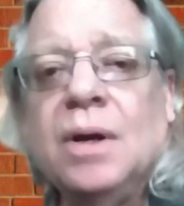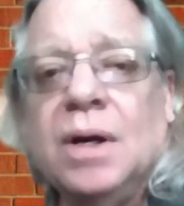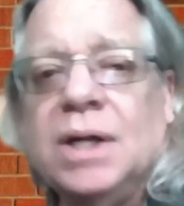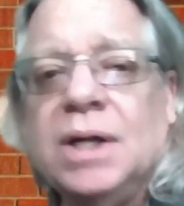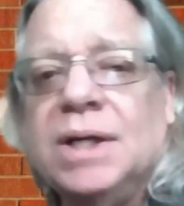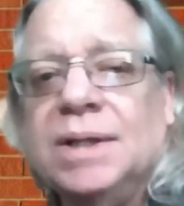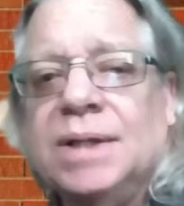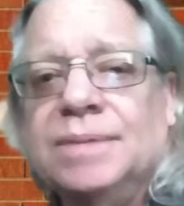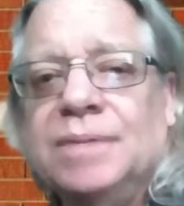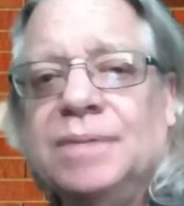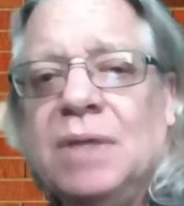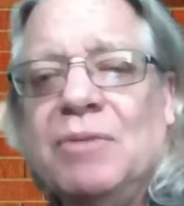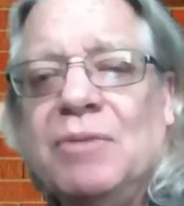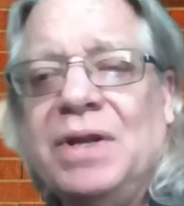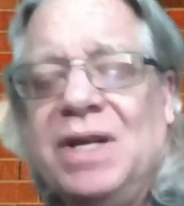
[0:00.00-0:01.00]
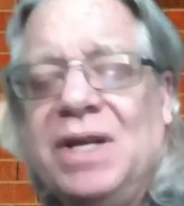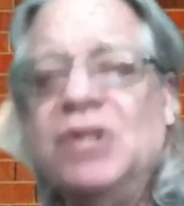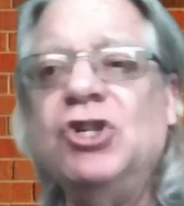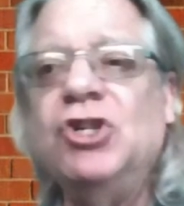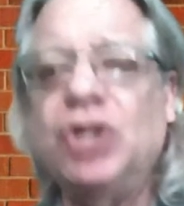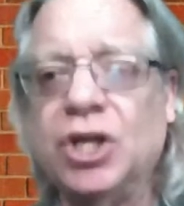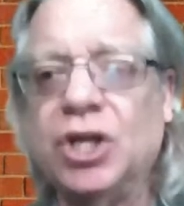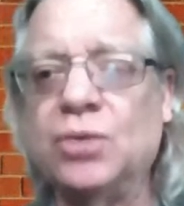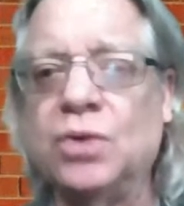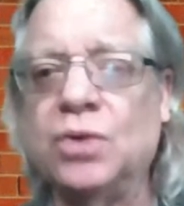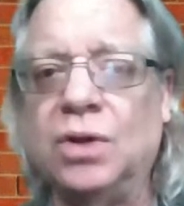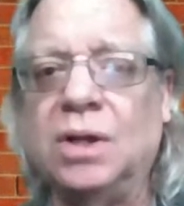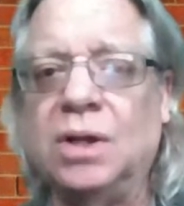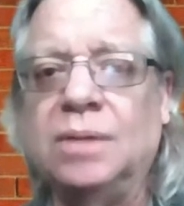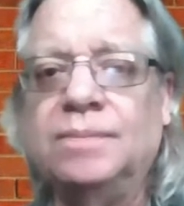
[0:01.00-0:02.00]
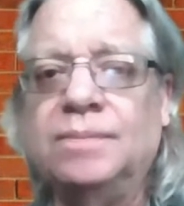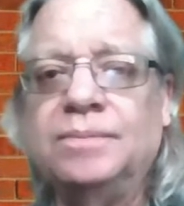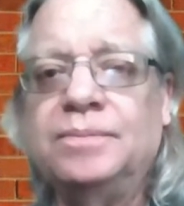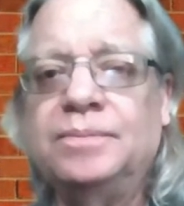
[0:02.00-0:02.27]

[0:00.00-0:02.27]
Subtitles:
but in general,